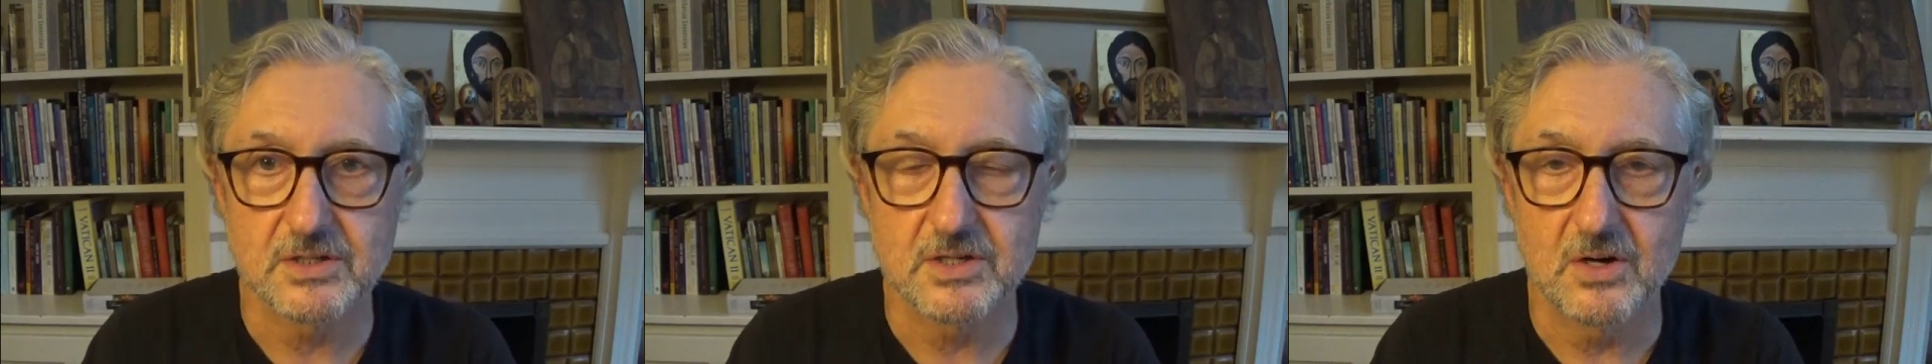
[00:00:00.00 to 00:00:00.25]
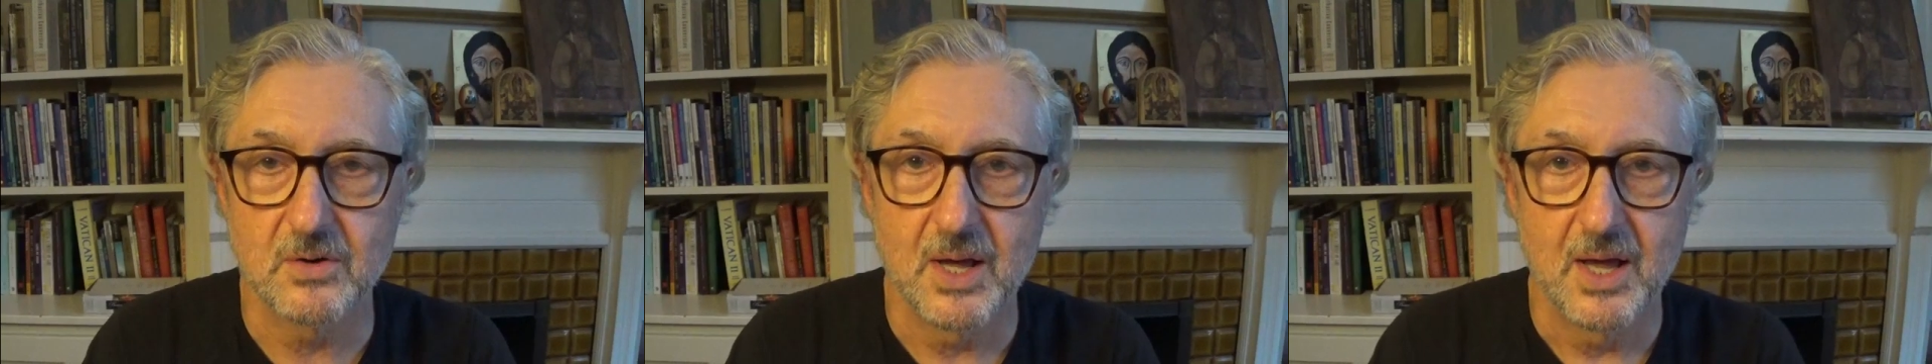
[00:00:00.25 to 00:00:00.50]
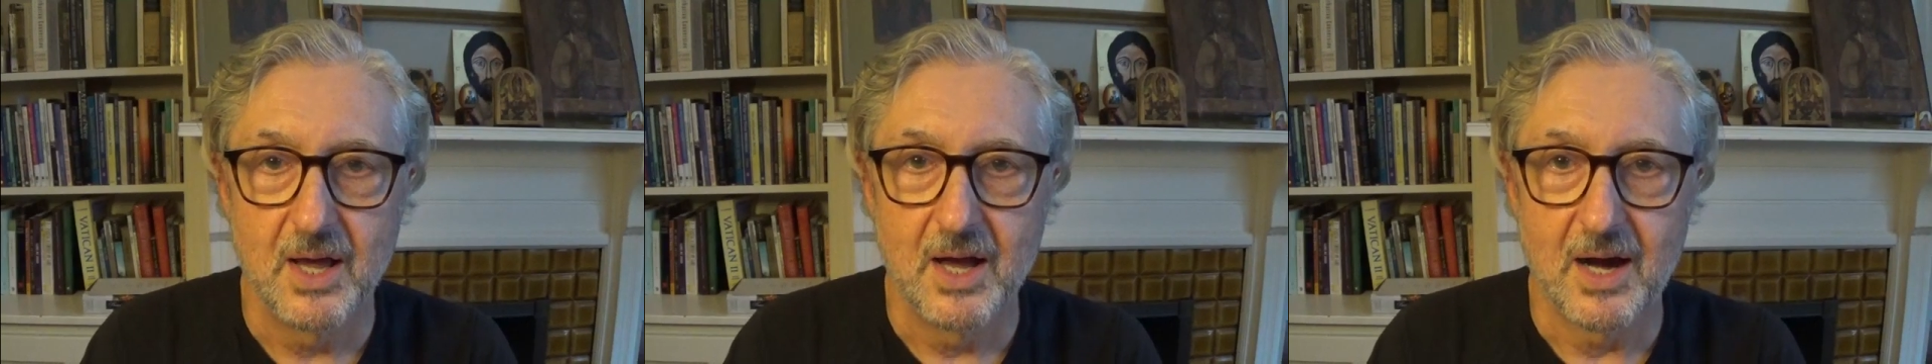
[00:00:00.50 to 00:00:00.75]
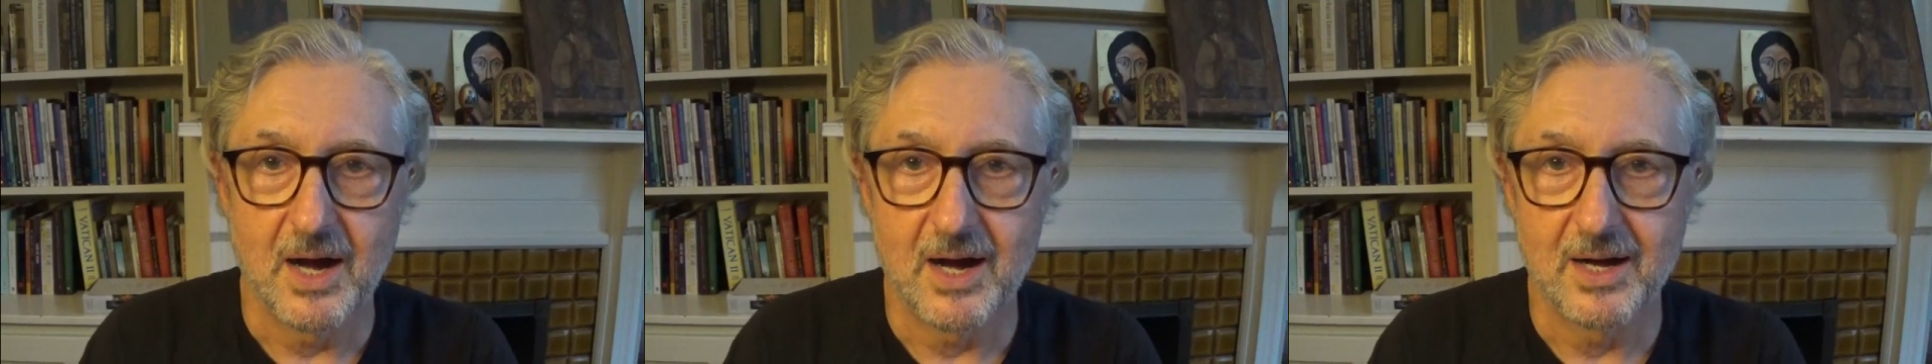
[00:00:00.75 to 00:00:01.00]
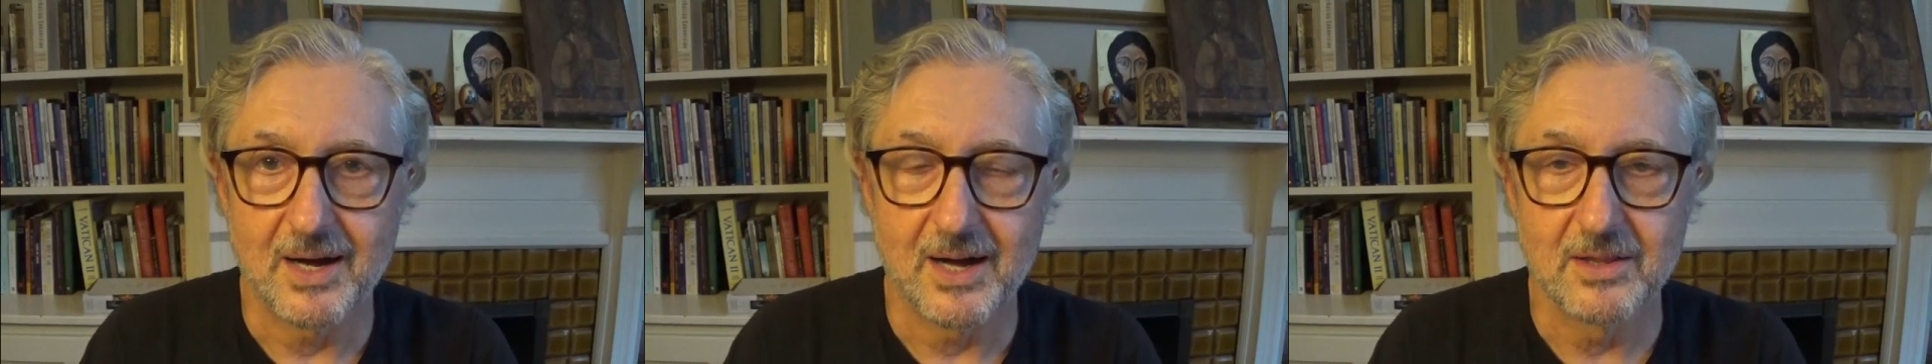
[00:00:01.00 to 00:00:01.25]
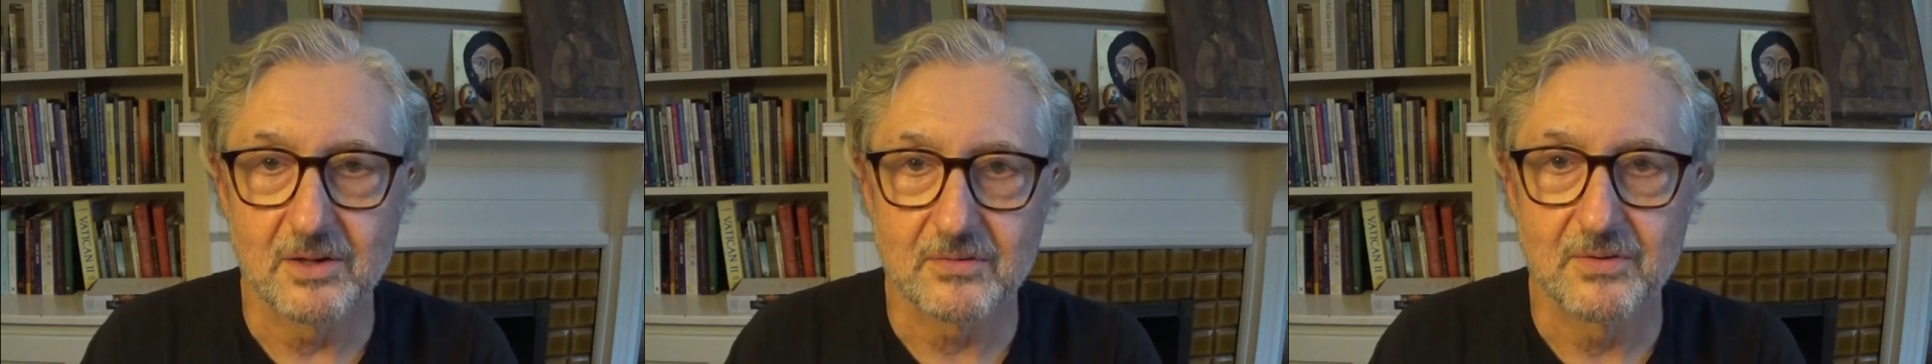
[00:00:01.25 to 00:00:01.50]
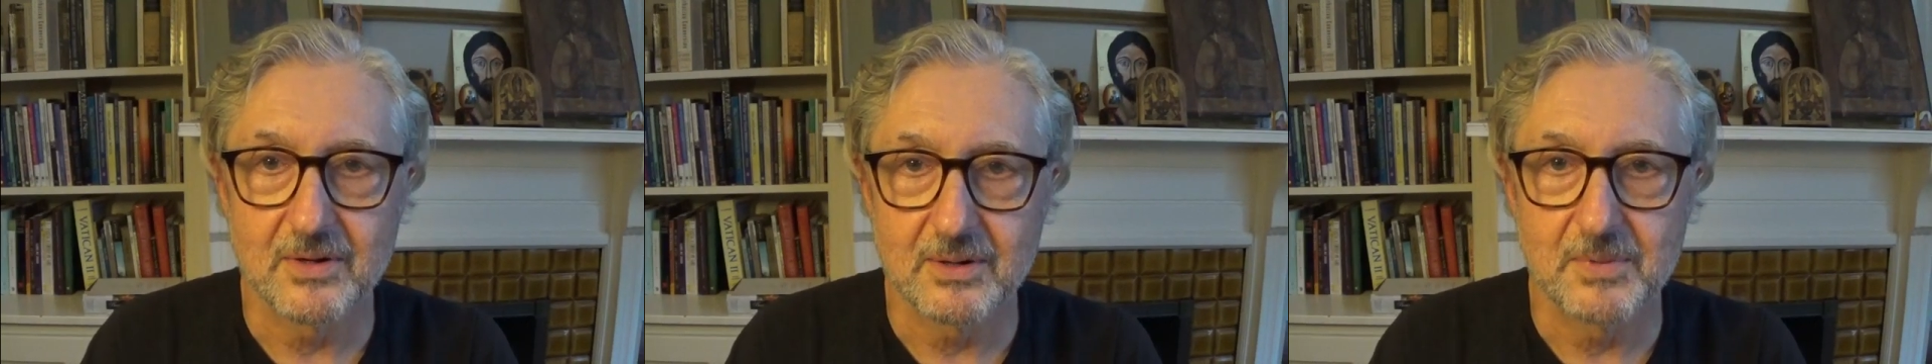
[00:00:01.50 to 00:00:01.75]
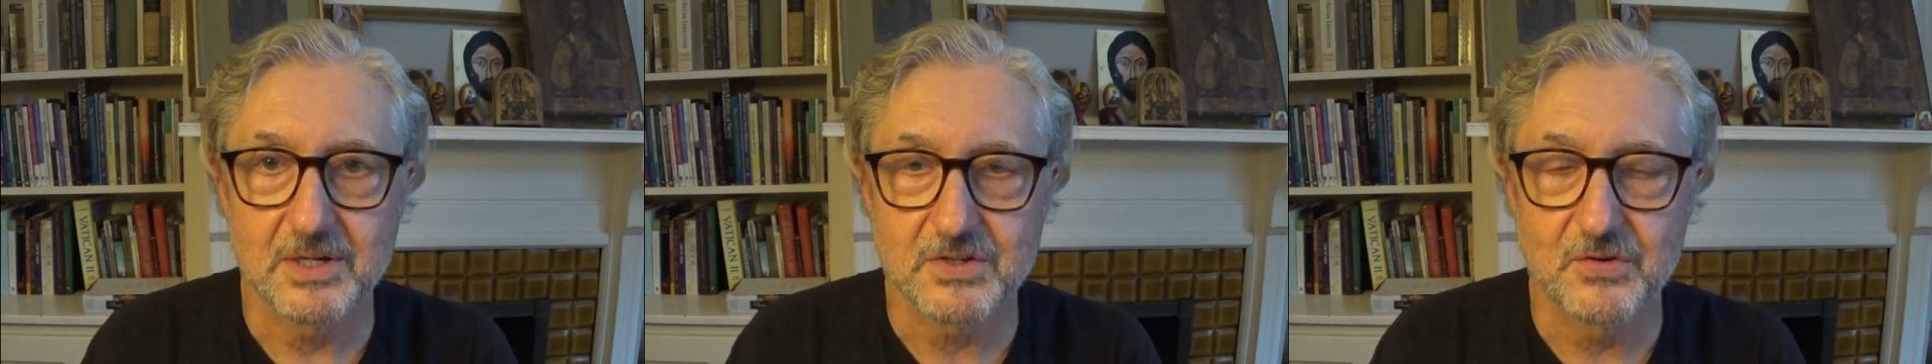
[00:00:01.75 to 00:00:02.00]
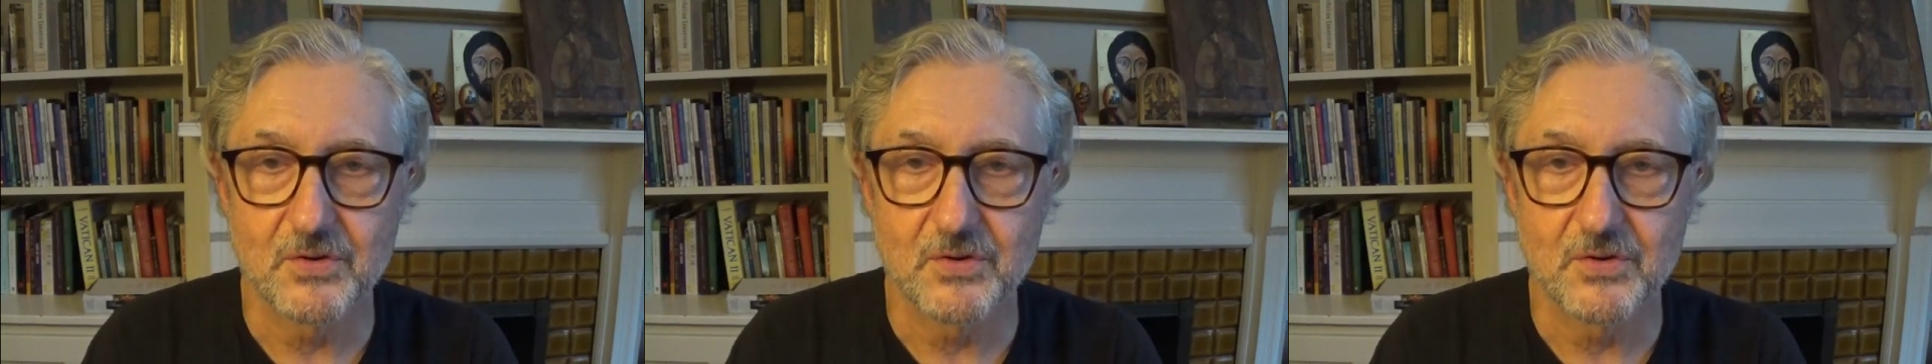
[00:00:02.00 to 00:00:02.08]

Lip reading: So I look very much